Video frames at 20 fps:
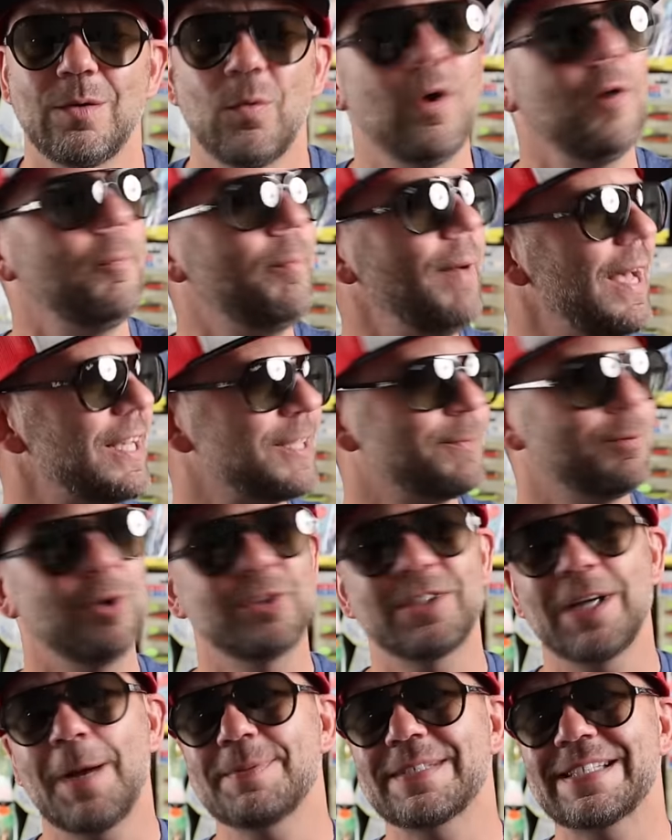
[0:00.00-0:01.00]
Well, Bass Pro
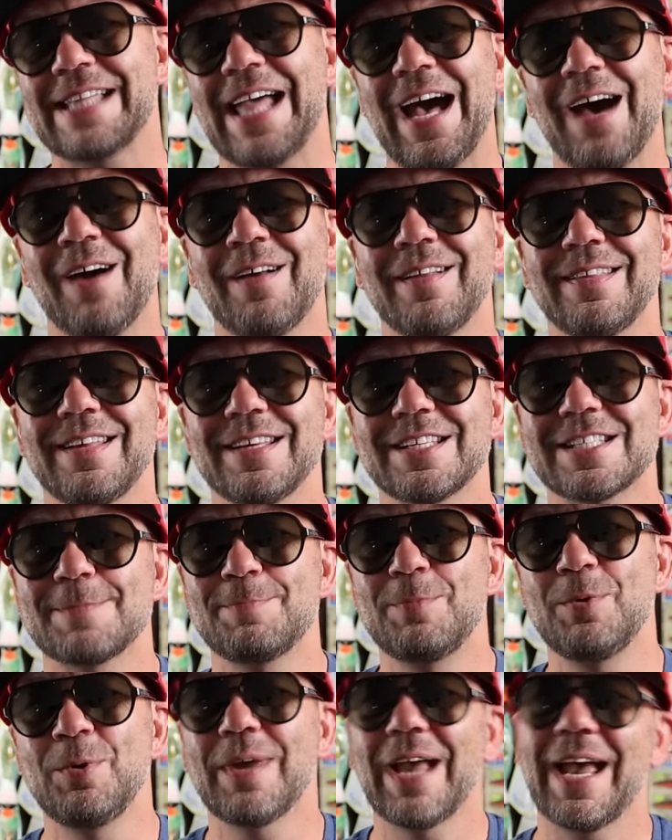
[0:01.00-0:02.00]
Shops touted the
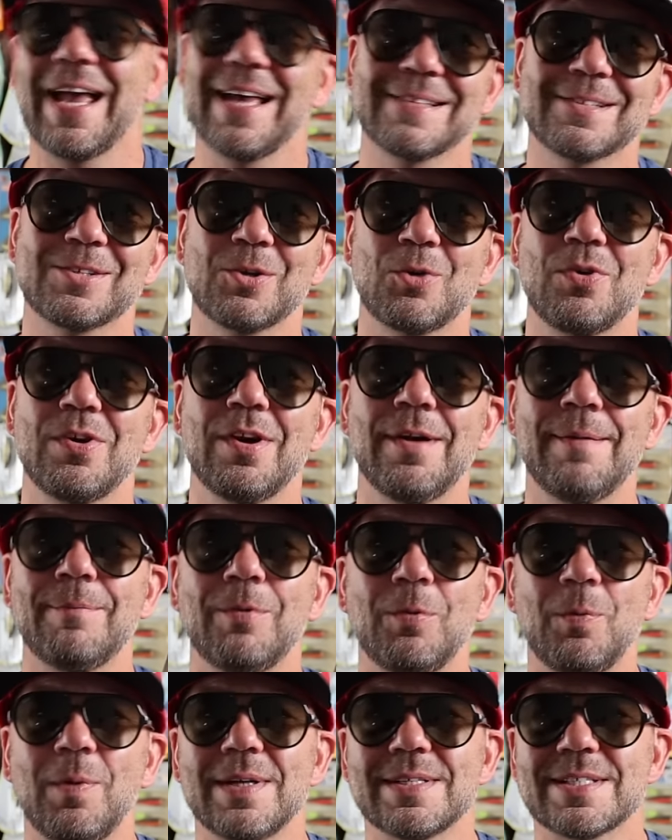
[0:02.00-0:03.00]
Spook as their
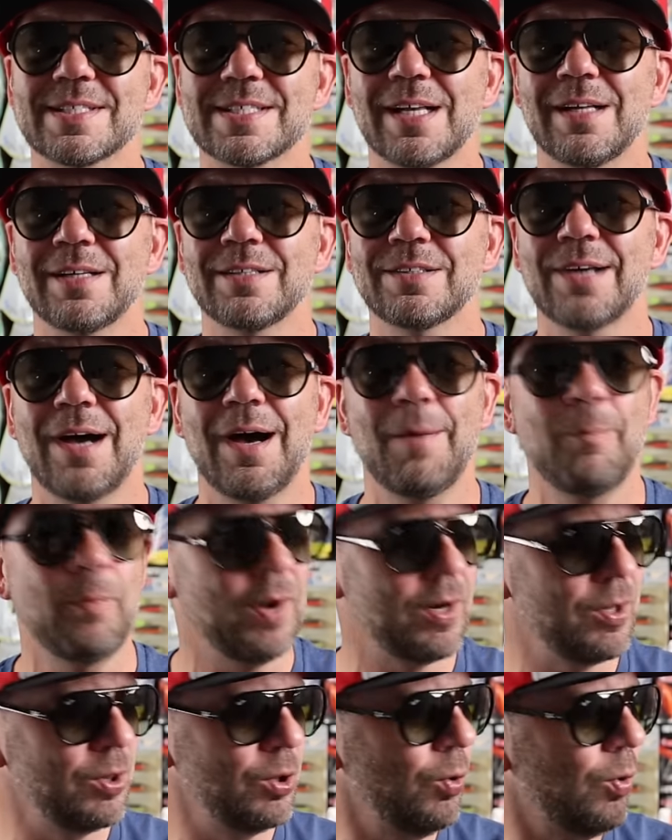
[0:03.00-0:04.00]
number one selling
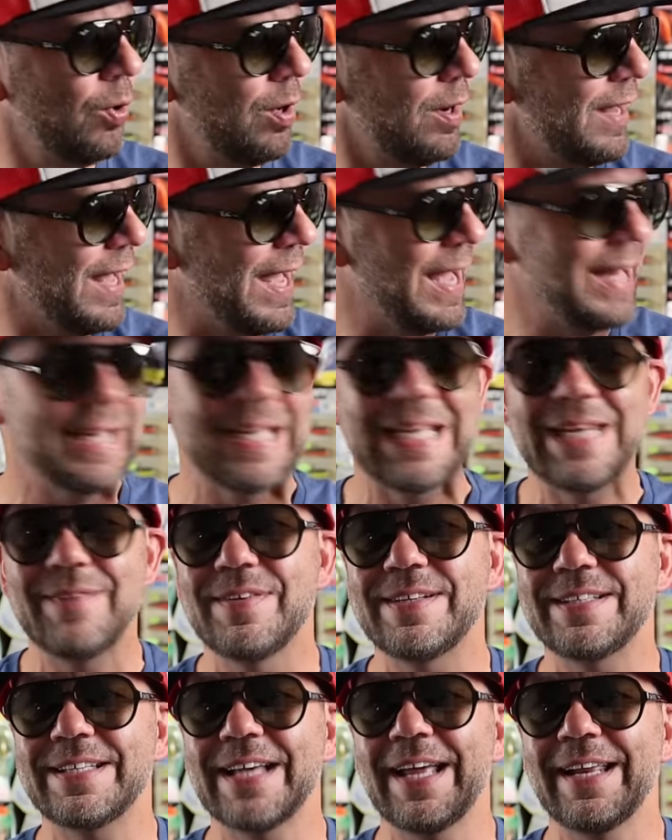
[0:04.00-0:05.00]
topwater lure and
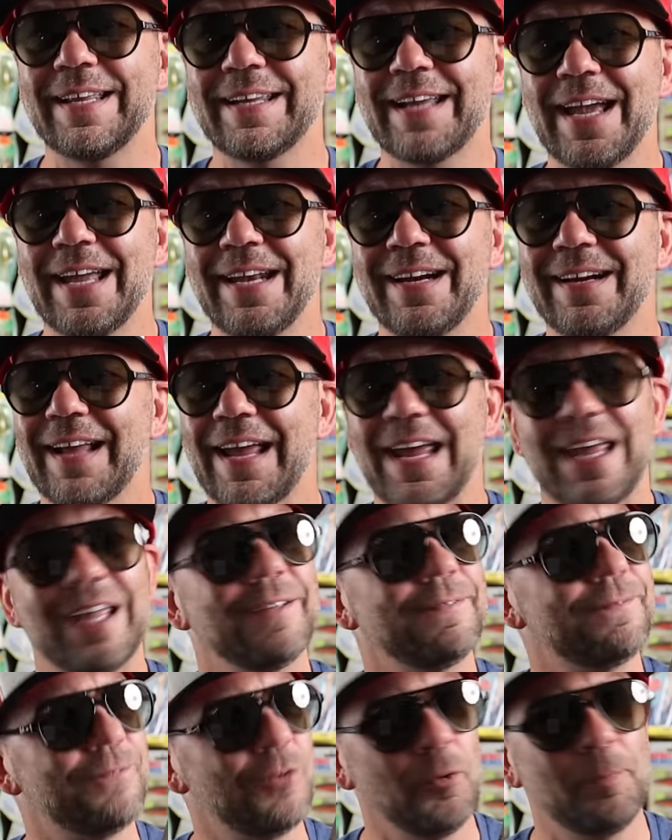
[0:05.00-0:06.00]
even dedicated
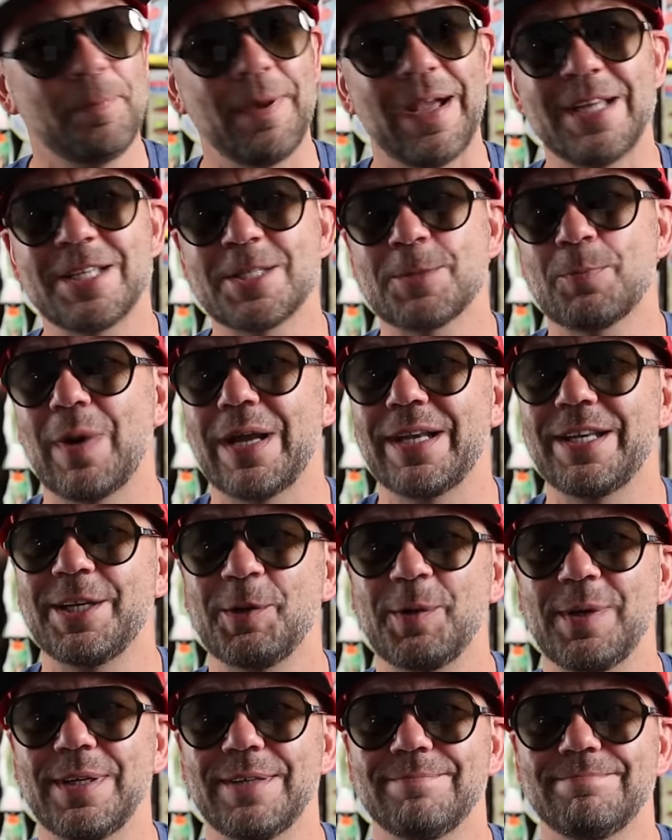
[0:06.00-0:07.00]
a full page spread
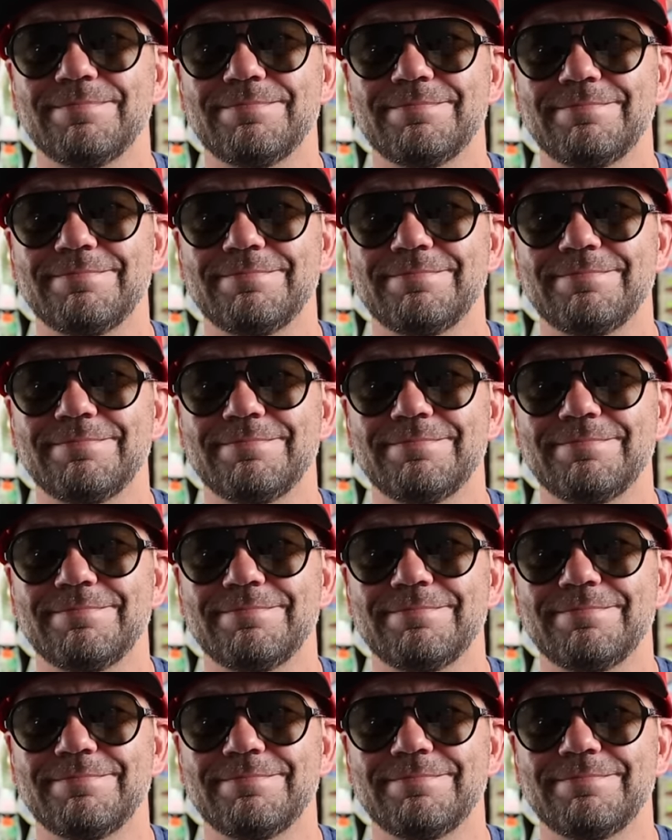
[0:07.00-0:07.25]
to it.